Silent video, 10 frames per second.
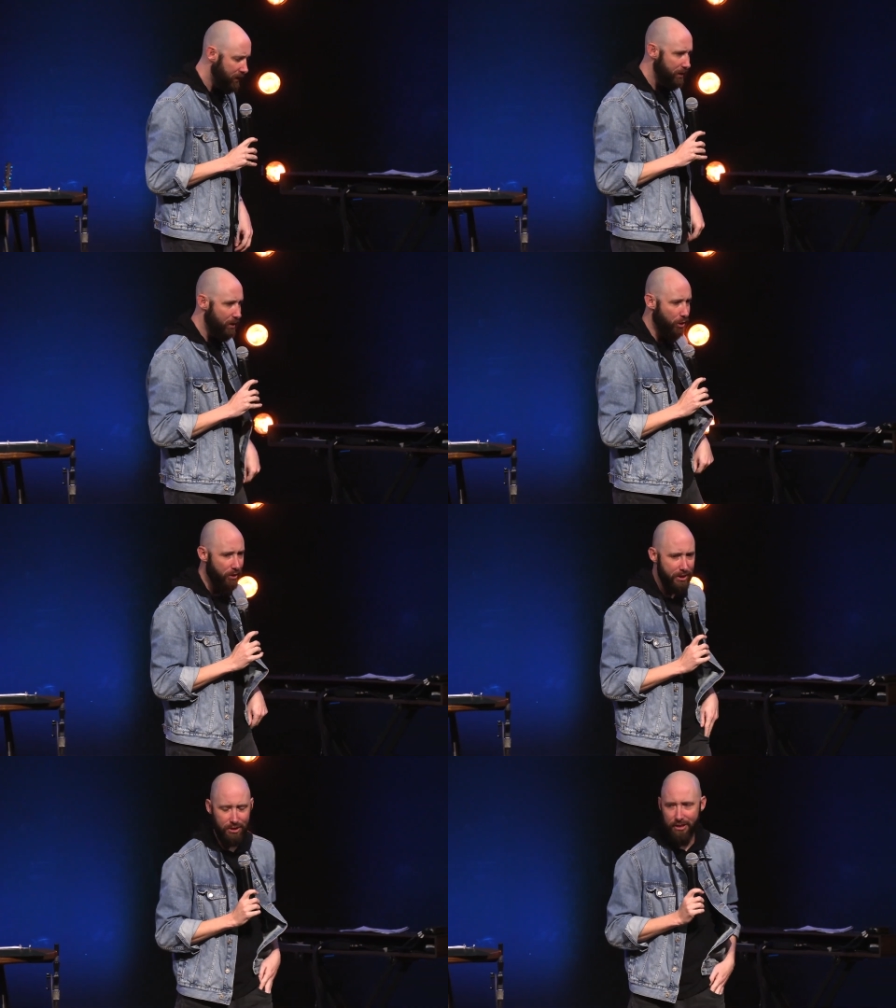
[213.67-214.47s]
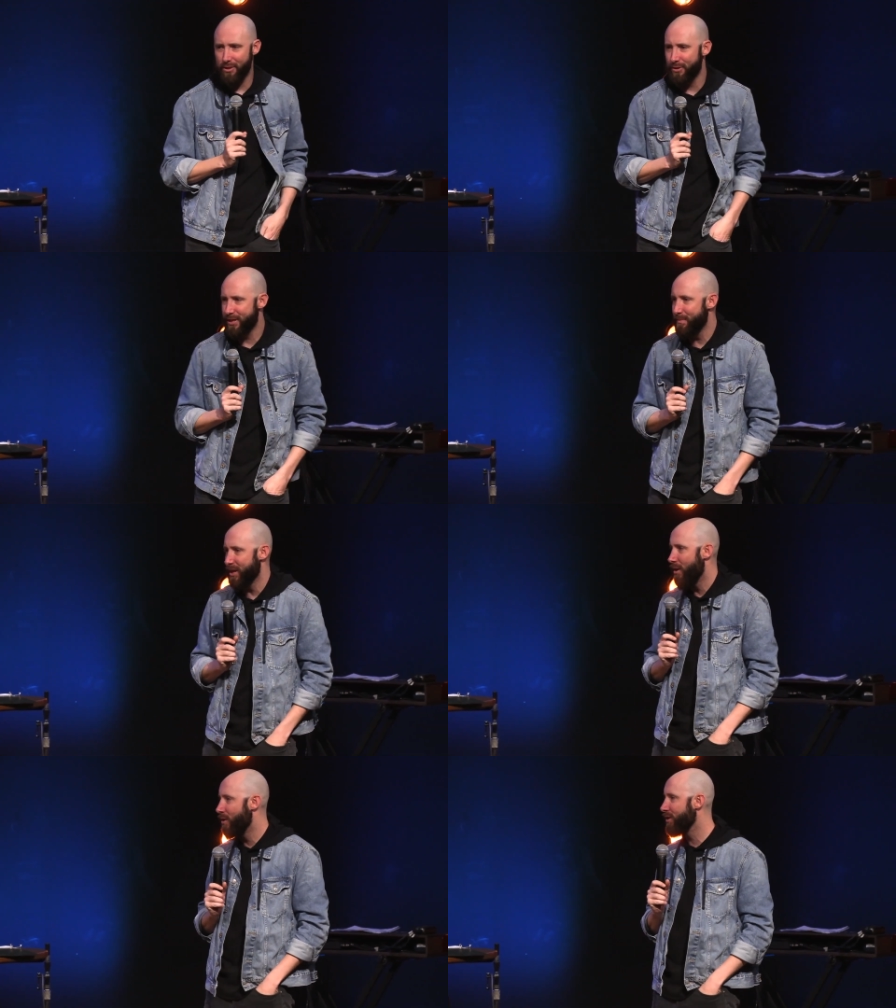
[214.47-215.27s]
You know, Christians are some of the
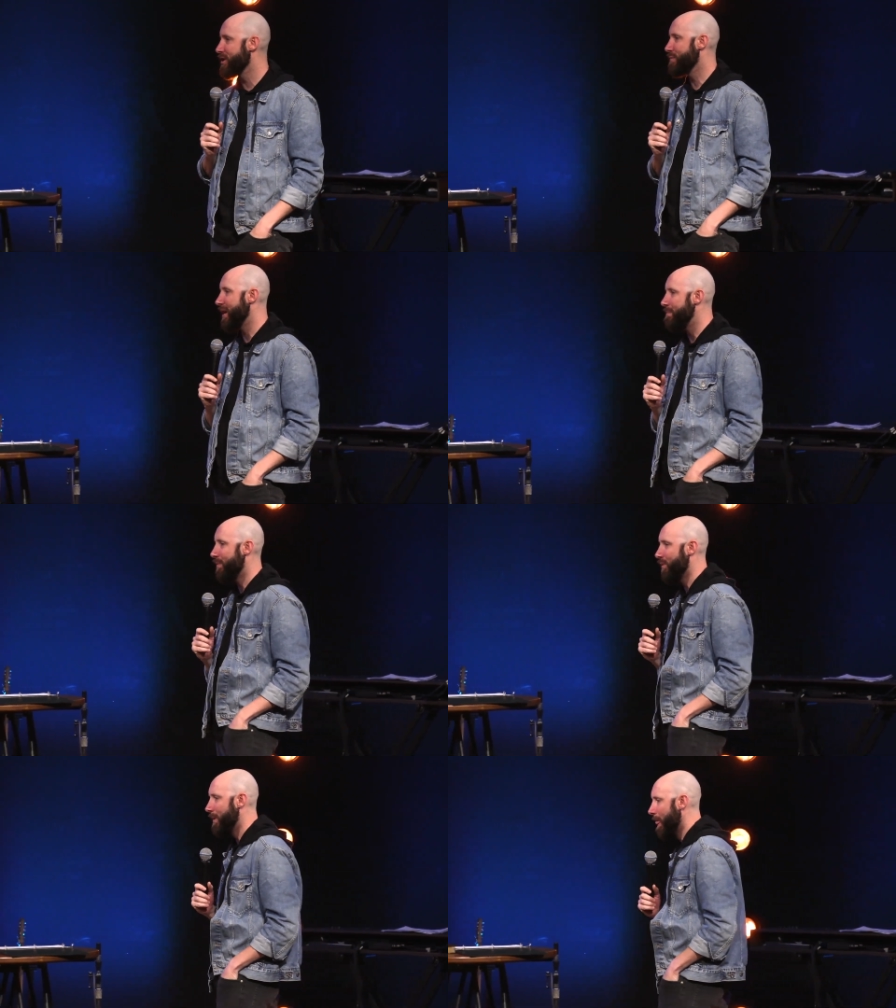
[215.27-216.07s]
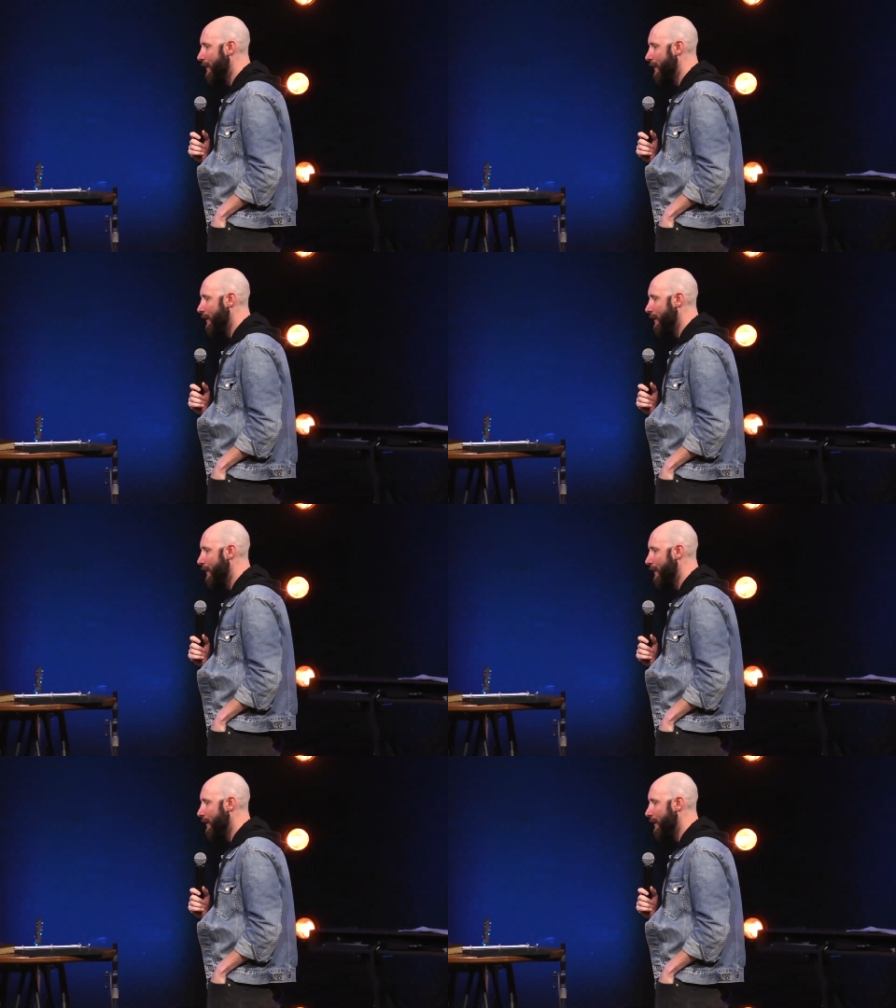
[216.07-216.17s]
hardest people